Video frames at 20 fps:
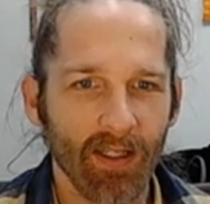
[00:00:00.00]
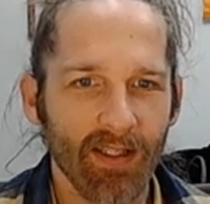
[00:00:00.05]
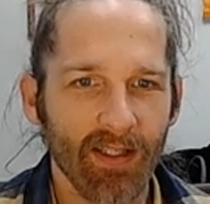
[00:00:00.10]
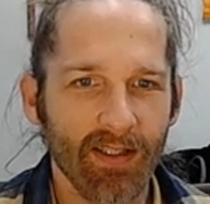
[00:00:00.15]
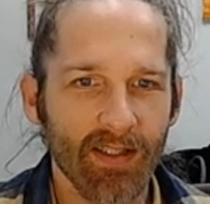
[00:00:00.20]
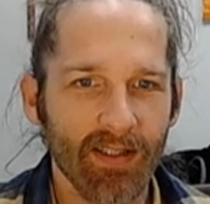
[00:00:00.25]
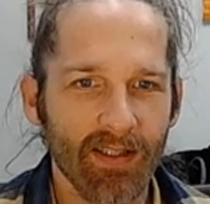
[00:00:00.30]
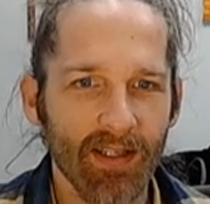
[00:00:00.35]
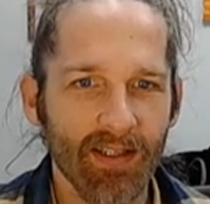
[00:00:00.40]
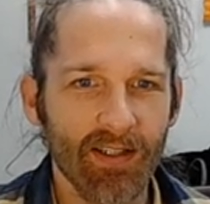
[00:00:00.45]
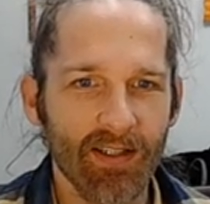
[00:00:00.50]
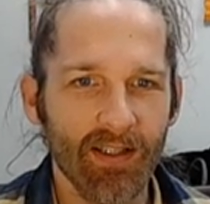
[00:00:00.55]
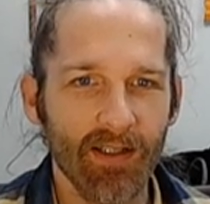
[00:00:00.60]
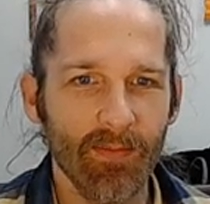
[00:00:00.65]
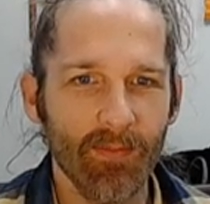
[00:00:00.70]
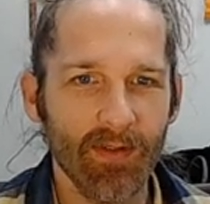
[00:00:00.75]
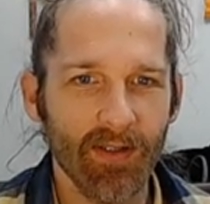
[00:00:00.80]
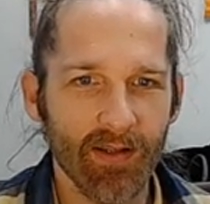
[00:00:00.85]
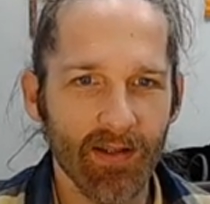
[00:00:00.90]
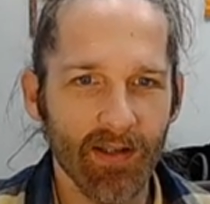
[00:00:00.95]

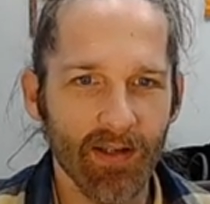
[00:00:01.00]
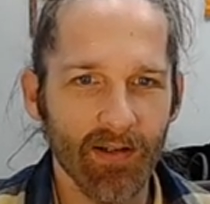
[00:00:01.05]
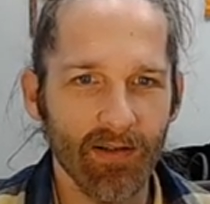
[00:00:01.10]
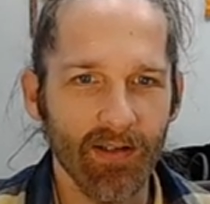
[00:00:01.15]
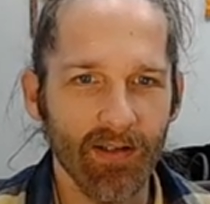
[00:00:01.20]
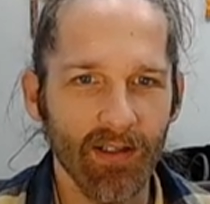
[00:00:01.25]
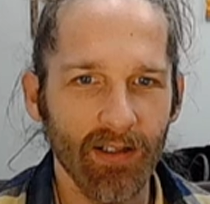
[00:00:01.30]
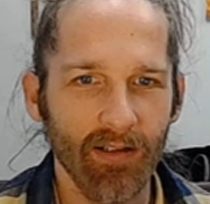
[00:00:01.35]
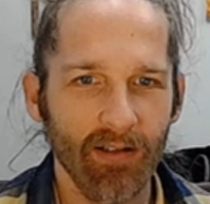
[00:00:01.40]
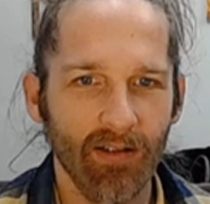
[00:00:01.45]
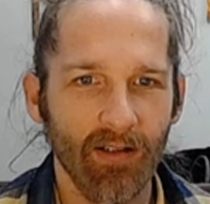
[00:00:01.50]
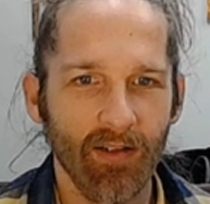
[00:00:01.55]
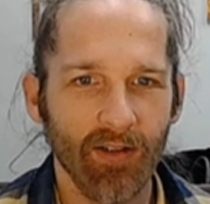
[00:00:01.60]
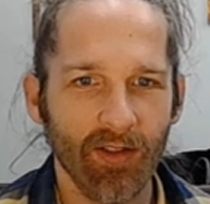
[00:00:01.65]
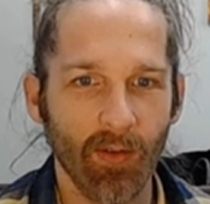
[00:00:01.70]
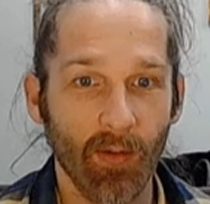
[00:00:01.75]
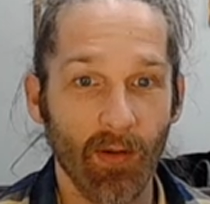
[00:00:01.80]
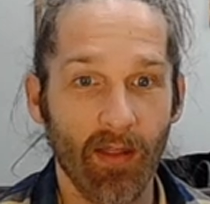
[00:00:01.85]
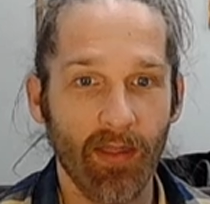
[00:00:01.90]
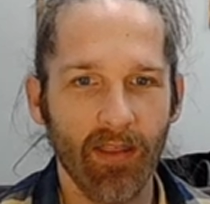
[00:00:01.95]
Systems theory,
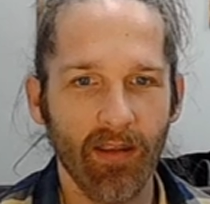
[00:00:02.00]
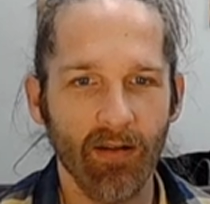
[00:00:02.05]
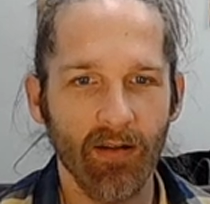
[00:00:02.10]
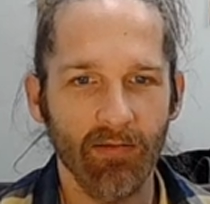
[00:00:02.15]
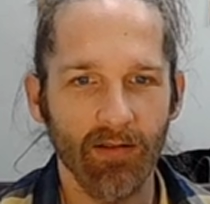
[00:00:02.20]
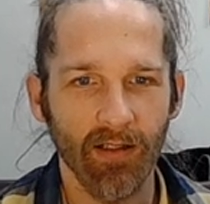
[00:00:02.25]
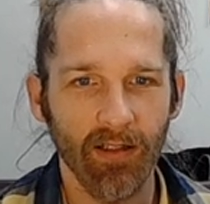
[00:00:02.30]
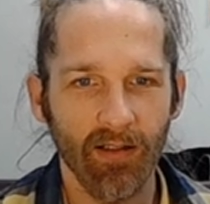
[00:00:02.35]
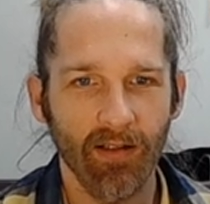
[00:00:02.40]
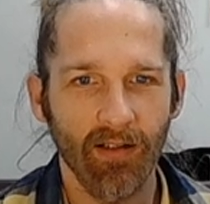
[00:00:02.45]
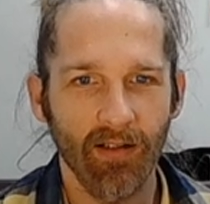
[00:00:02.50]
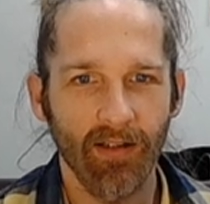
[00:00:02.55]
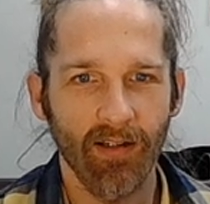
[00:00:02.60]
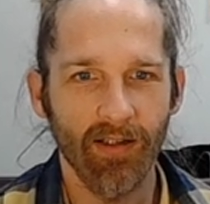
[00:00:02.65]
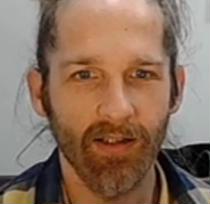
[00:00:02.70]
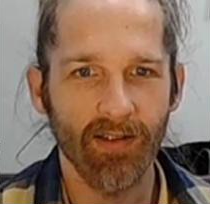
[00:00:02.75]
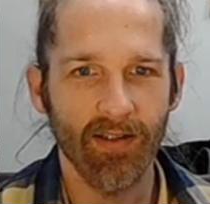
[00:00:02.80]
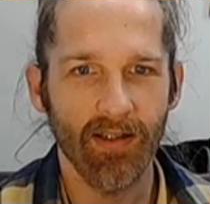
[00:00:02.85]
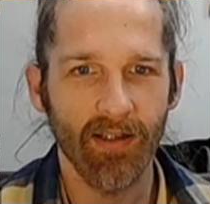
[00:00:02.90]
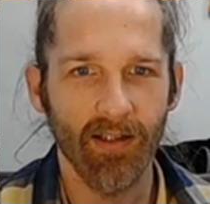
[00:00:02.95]
so a theory
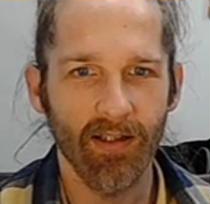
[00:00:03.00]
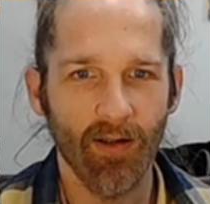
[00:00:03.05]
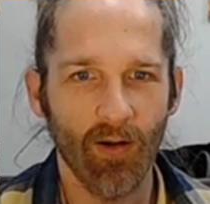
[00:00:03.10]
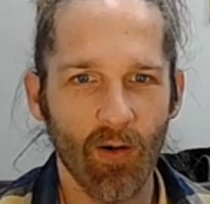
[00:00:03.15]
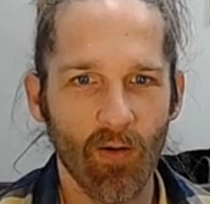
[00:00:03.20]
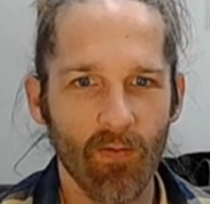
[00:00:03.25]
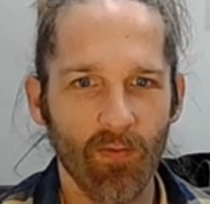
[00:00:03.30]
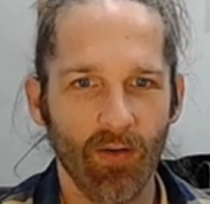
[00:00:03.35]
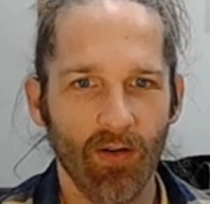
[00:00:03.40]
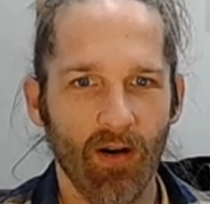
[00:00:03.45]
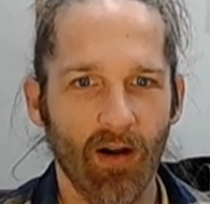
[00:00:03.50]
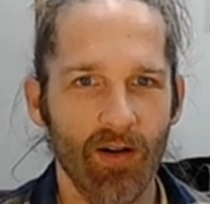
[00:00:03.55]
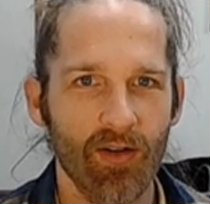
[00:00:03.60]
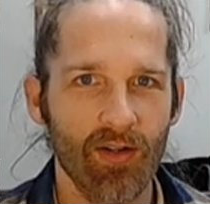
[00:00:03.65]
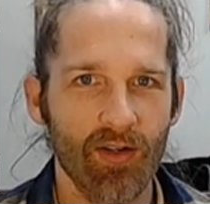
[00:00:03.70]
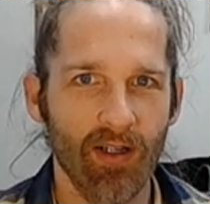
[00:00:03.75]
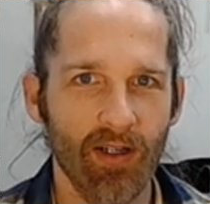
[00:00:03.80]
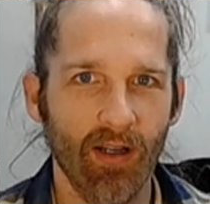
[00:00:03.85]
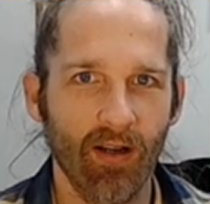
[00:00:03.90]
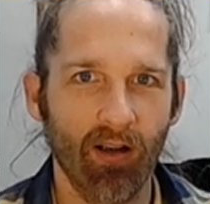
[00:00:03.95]
is an
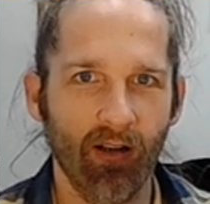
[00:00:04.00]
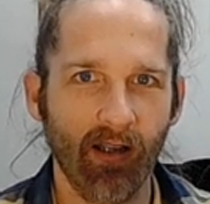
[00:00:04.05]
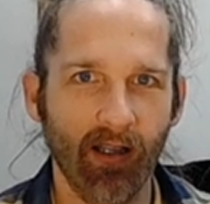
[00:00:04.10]
overarching